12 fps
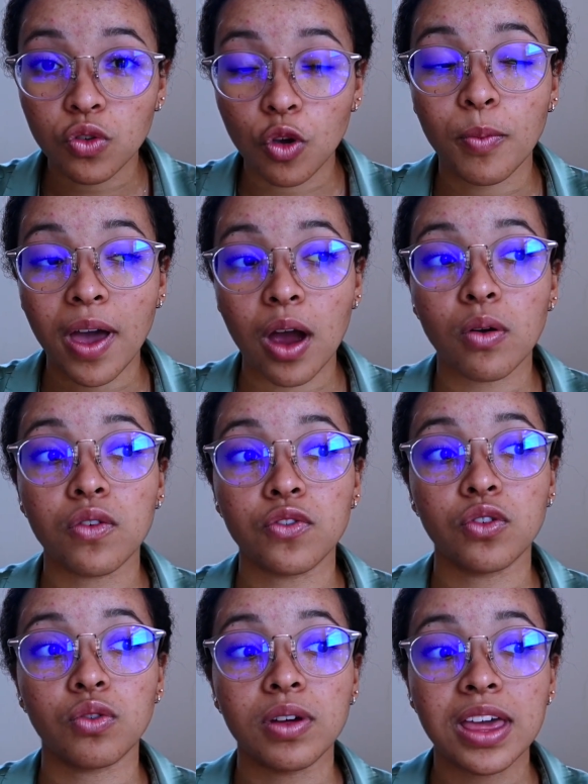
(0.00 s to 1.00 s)

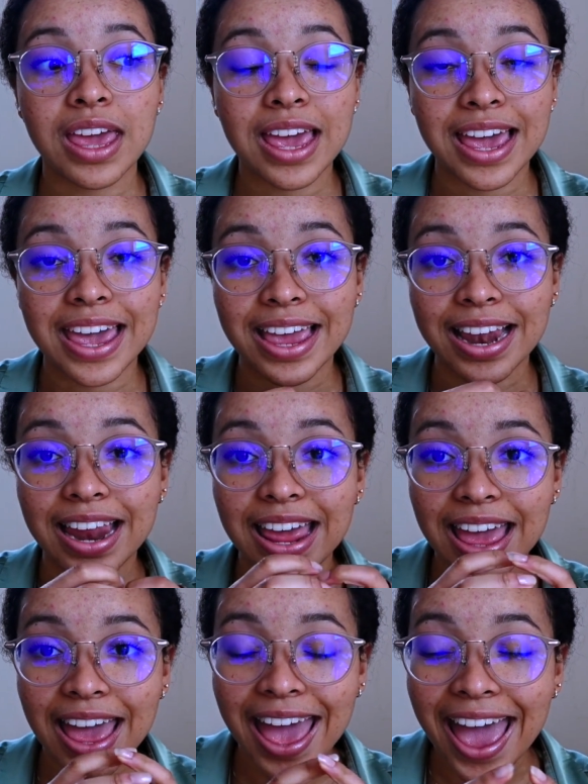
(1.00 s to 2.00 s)
powerful in
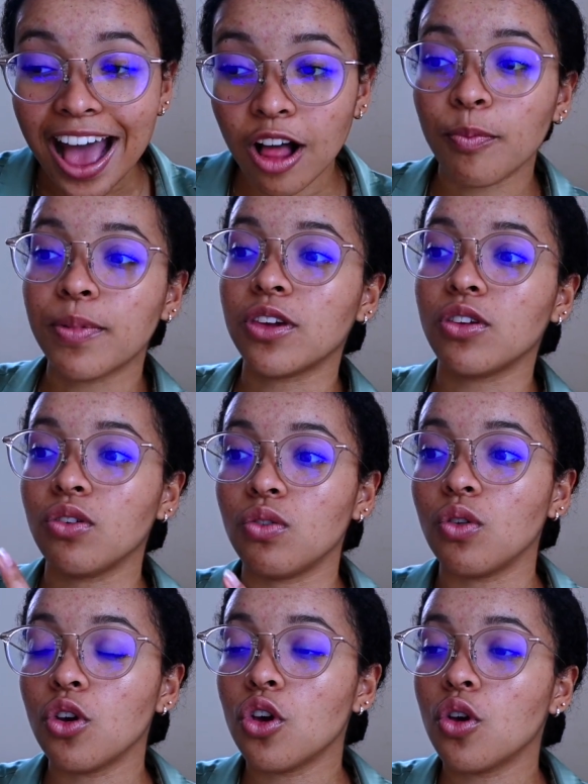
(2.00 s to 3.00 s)
helping
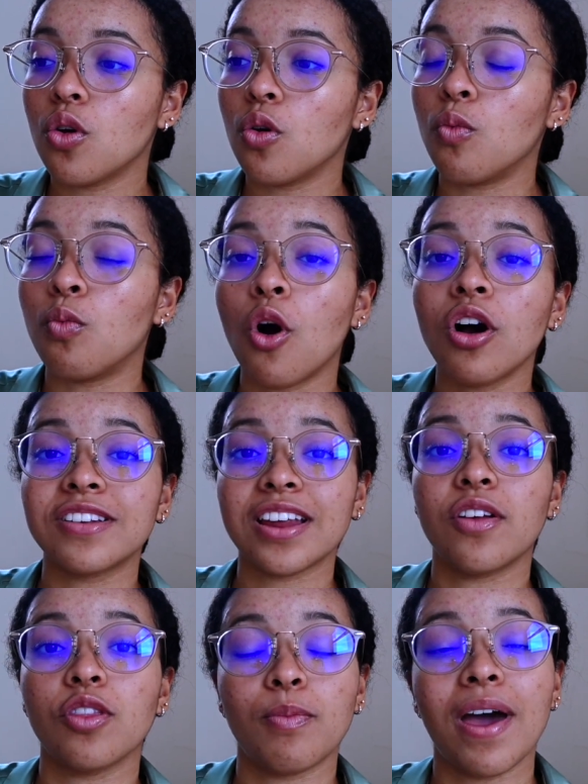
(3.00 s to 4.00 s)
you walk
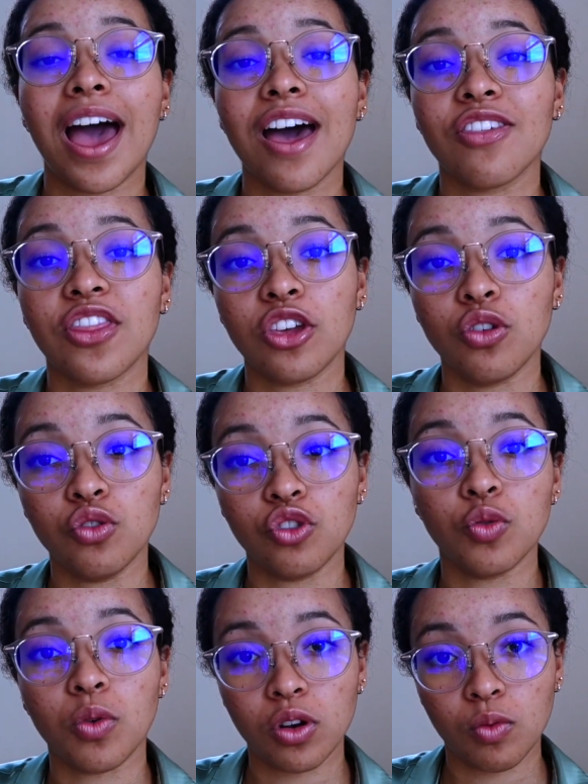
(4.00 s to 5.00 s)
down the path that you
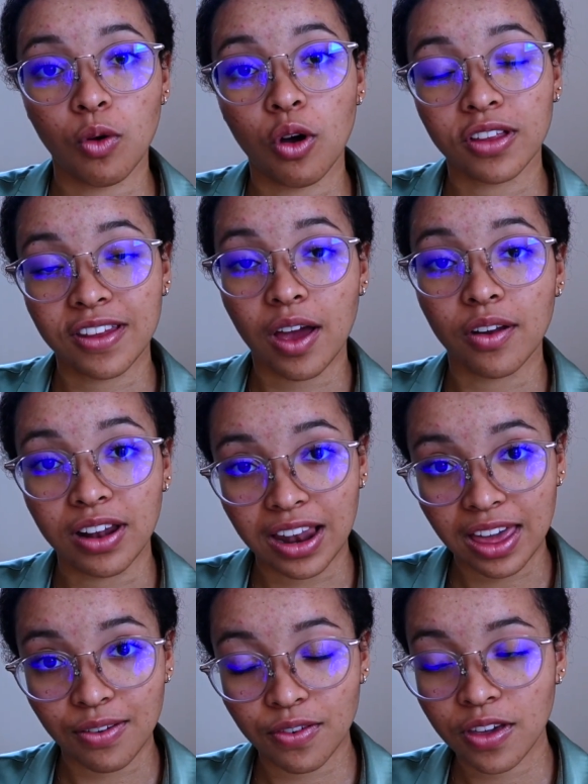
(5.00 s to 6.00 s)
do want to walk down in
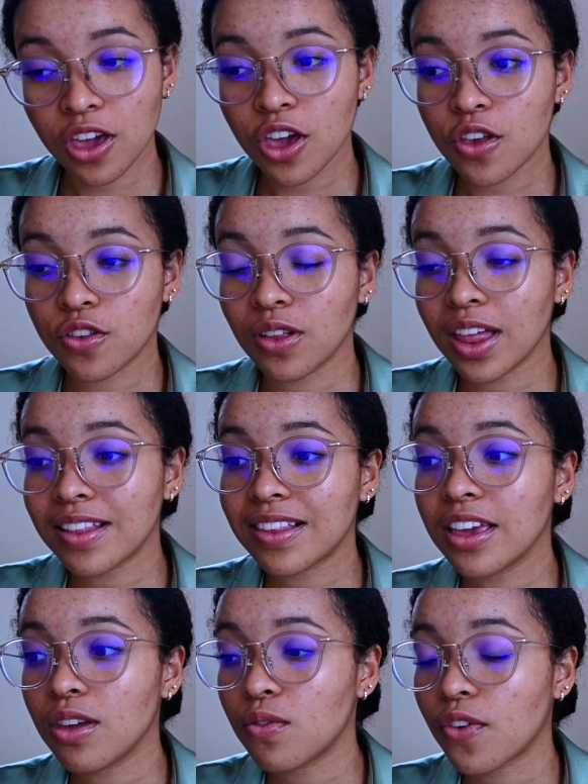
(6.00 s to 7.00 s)
life. So let's say
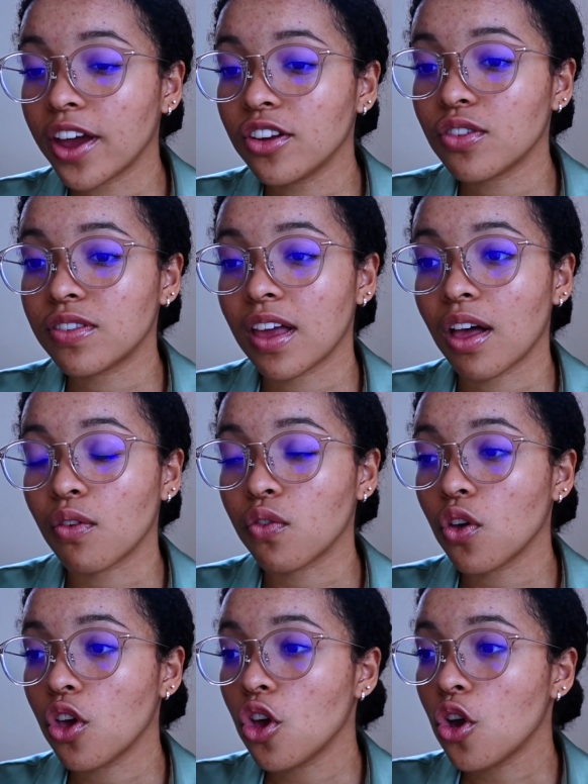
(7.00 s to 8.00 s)
you find
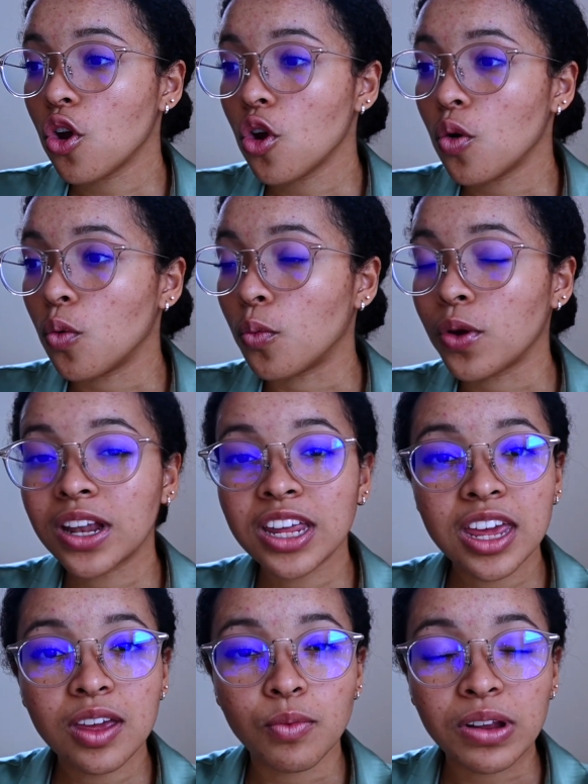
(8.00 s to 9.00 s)
yourself
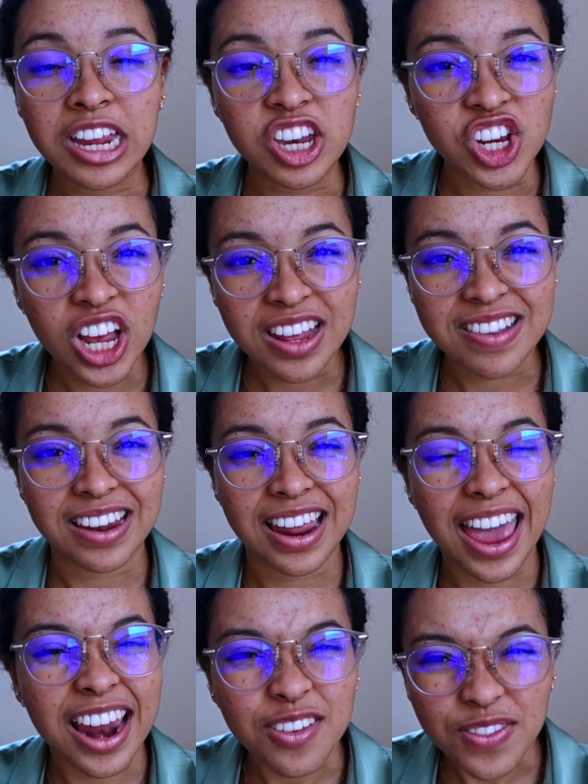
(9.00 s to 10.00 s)
really jealous and
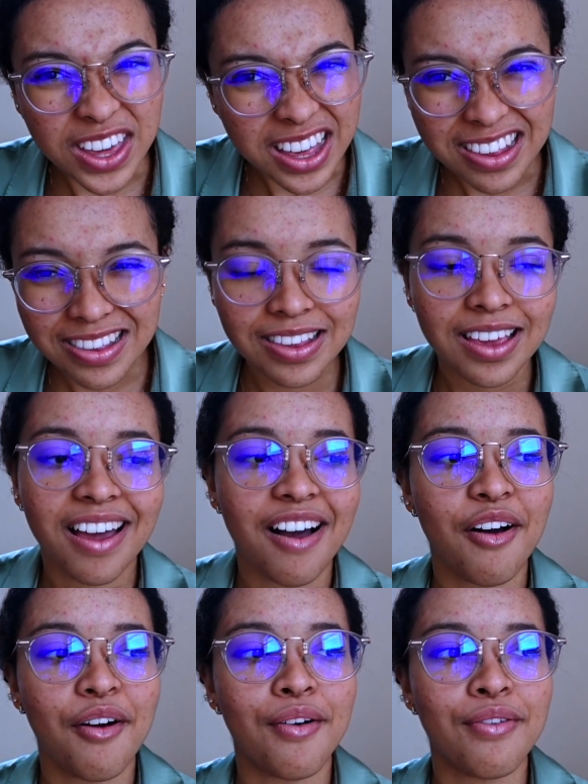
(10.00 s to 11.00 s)
envious
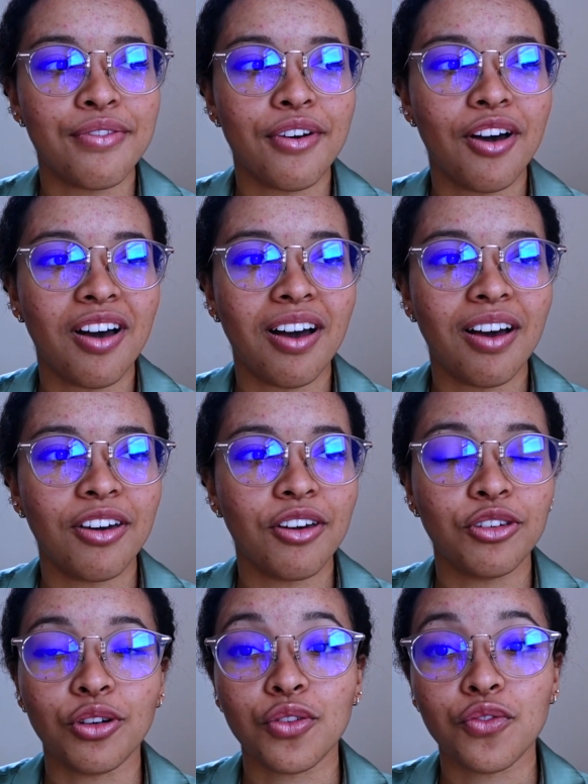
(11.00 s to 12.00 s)
of
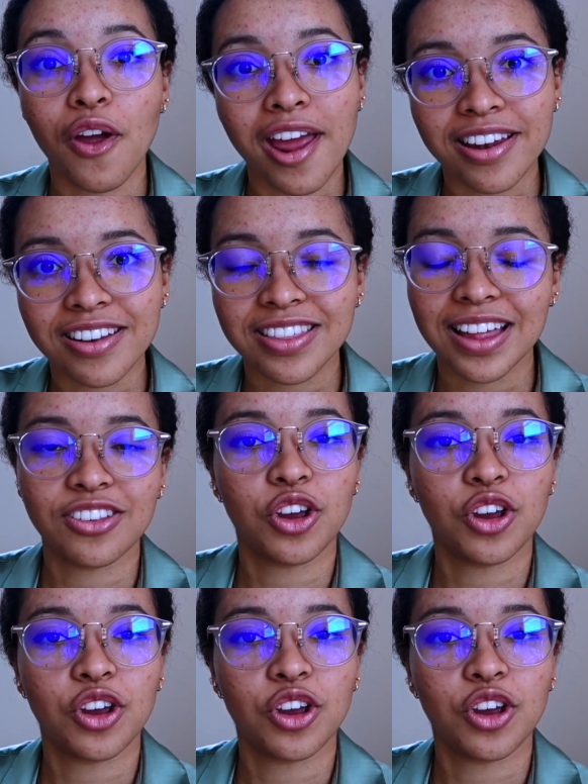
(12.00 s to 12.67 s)
your friend that's